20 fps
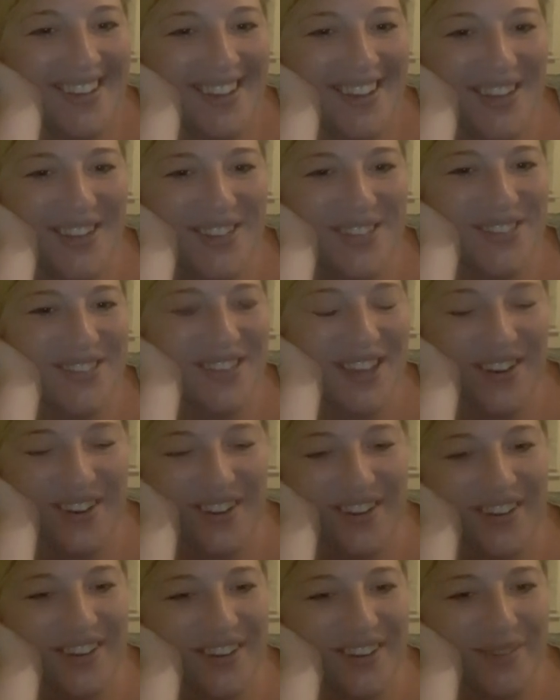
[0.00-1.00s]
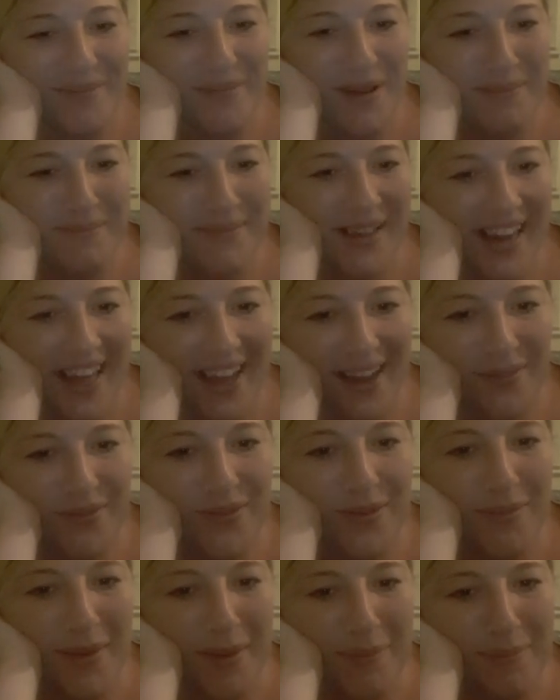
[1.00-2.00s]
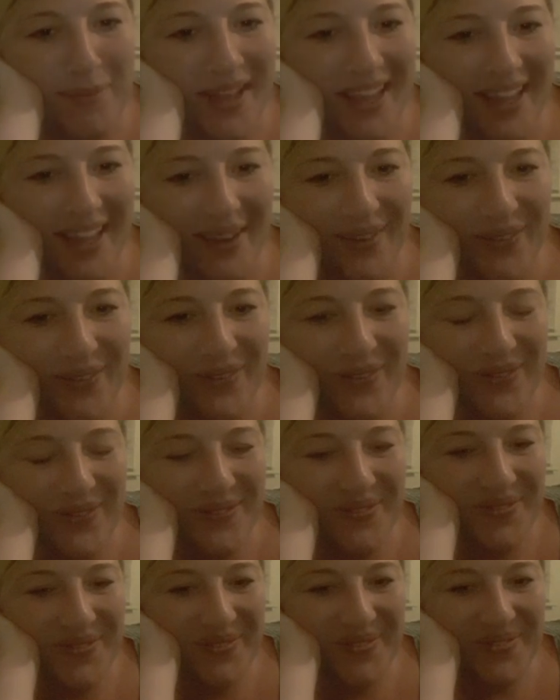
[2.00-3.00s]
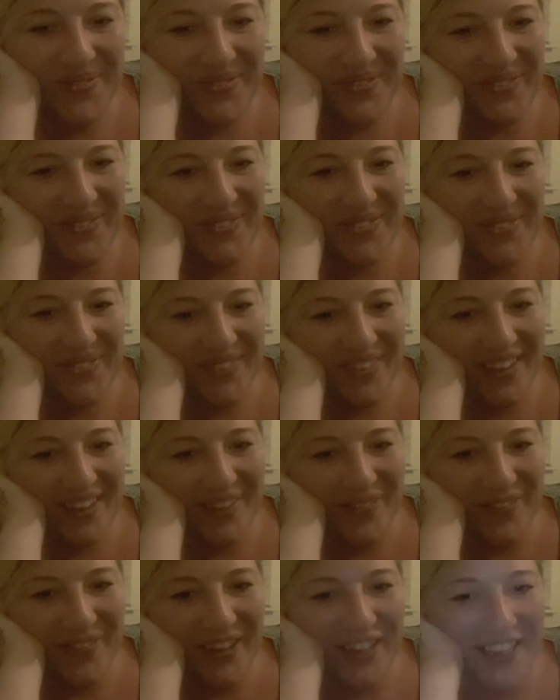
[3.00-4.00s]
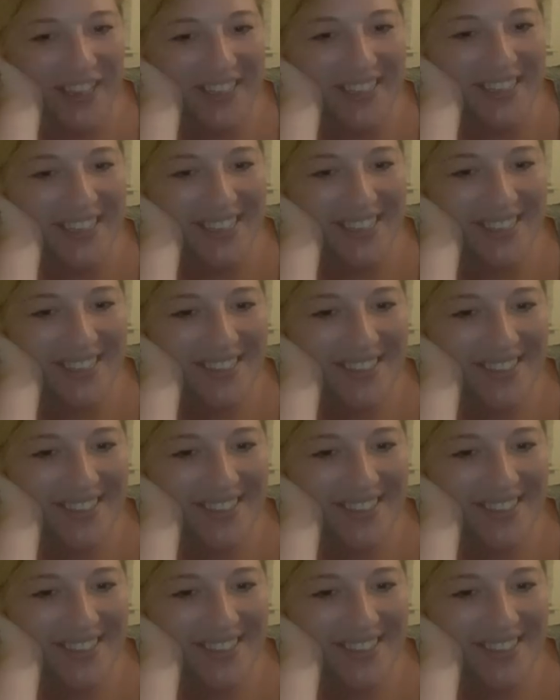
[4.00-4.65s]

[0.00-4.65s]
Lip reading: It made me laugh. It made me giggle. It really did.